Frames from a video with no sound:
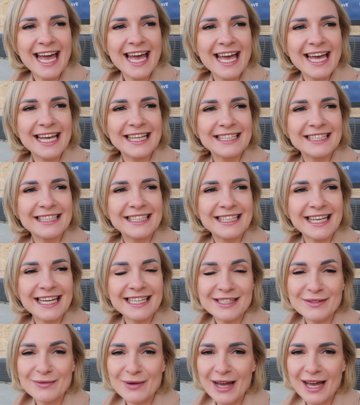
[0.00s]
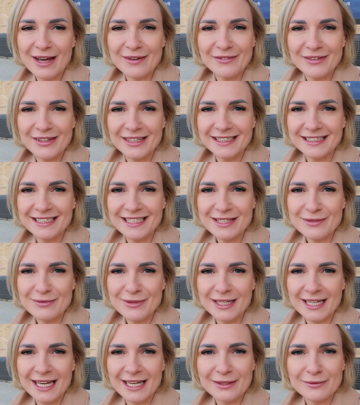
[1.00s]
and that's why I think this
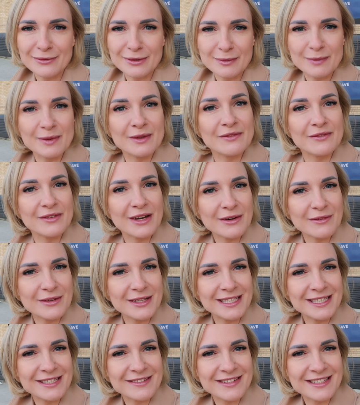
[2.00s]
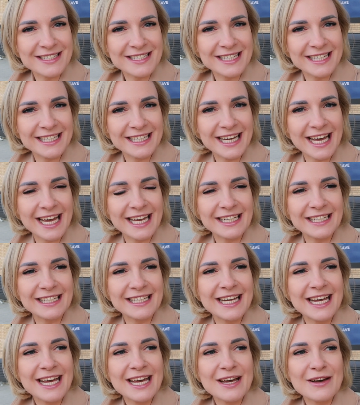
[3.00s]
weekend will be very interesting
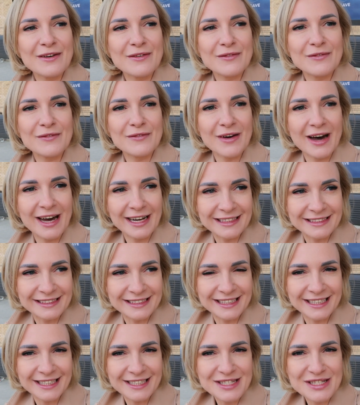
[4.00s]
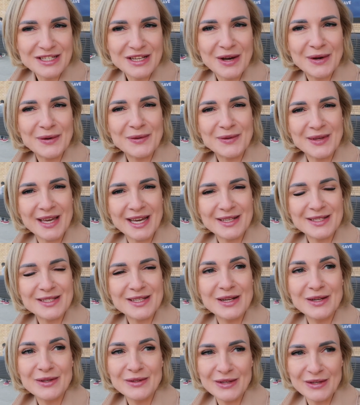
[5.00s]
and fun. So yes,
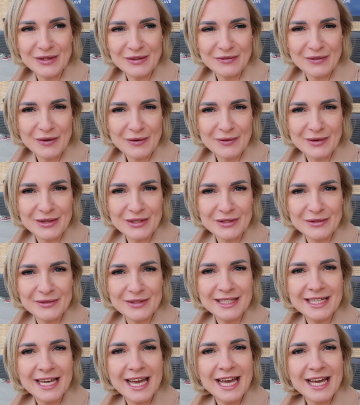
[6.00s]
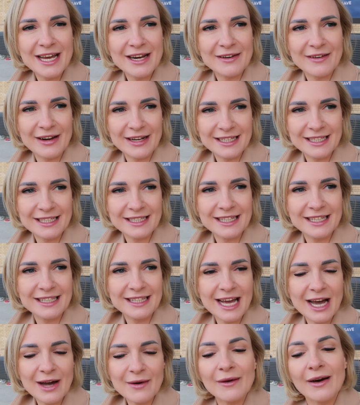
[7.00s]
looking forward to it. Right,
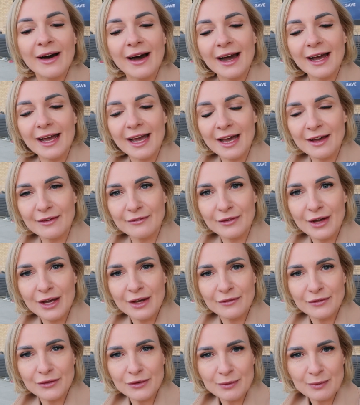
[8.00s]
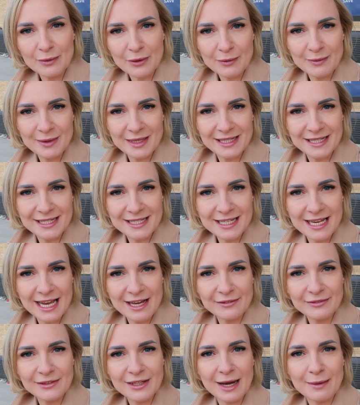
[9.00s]
now I have few more minutes
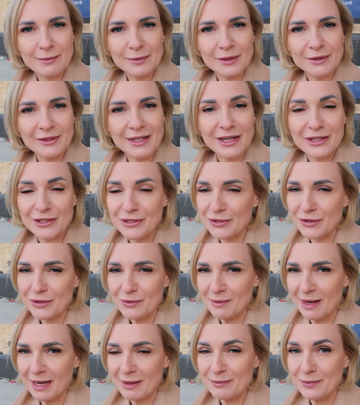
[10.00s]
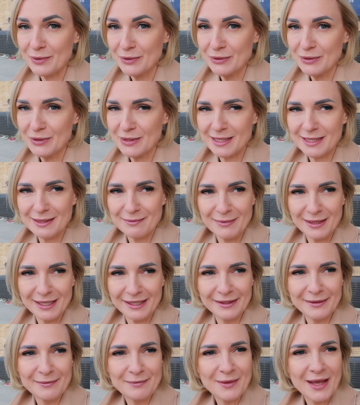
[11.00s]
left. I'm gonna enjoy my boots
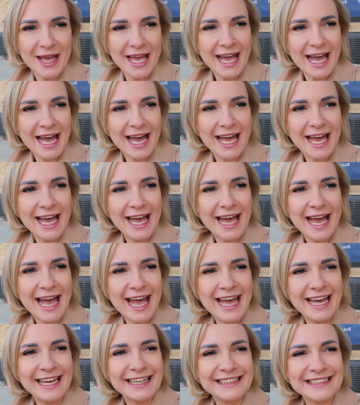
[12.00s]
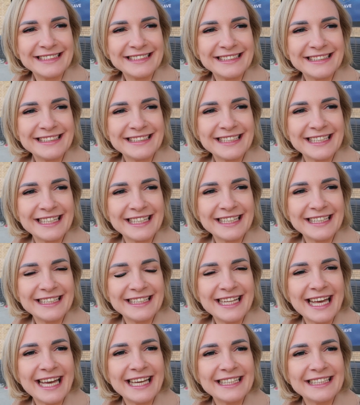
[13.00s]
meal uh, and uh,
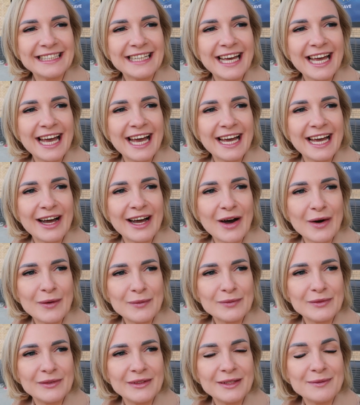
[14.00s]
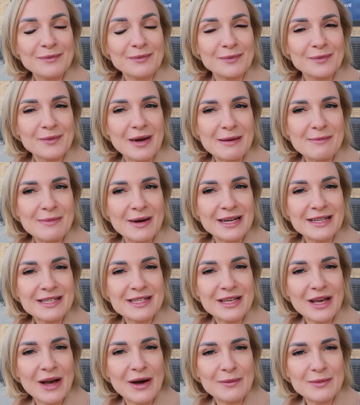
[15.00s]
then hopefully my
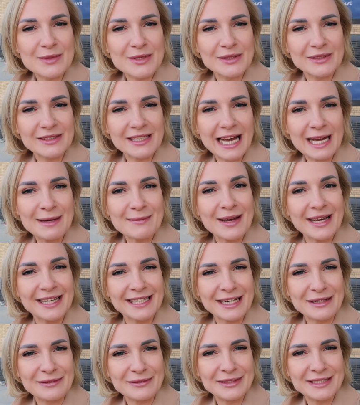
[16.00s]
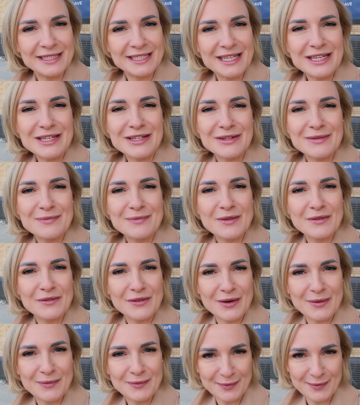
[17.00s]
bus comes on time and I will see you
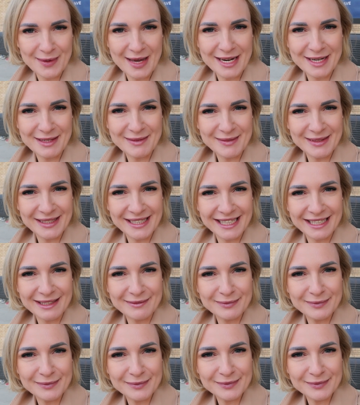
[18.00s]
from Birmingham.